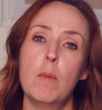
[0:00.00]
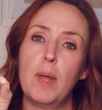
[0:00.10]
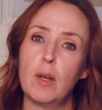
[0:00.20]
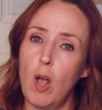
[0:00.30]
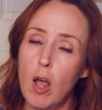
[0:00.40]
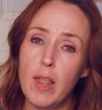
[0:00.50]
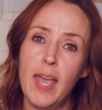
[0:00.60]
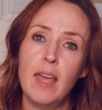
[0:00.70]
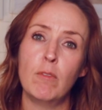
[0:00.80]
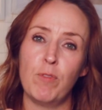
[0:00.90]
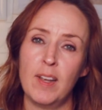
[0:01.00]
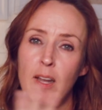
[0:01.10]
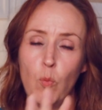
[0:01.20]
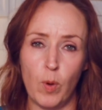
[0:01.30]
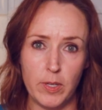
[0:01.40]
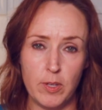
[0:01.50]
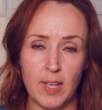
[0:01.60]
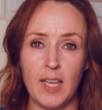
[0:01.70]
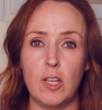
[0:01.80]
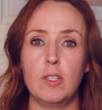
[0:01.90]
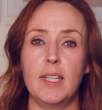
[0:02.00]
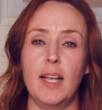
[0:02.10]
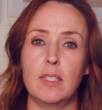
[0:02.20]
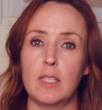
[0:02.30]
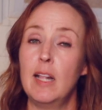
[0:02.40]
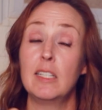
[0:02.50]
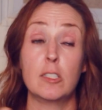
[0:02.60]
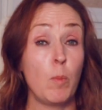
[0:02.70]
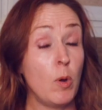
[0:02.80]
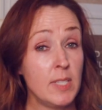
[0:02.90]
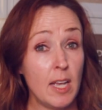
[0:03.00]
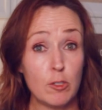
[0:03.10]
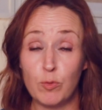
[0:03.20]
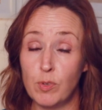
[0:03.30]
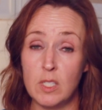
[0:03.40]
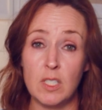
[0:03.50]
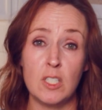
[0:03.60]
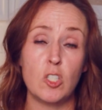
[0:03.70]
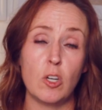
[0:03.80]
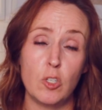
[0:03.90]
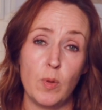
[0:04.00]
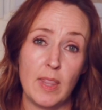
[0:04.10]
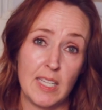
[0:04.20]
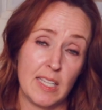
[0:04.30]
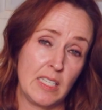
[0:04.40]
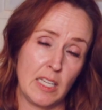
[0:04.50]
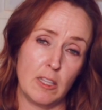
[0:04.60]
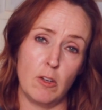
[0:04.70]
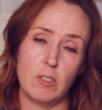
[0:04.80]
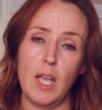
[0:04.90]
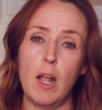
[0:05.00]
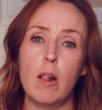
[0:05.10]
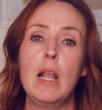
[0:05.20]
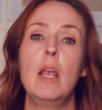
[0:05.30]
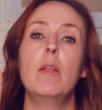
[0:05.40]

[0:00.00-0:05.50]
But call ahead and find out where you can get your test. Some hotels, for instance, are doing the testing in the hotel.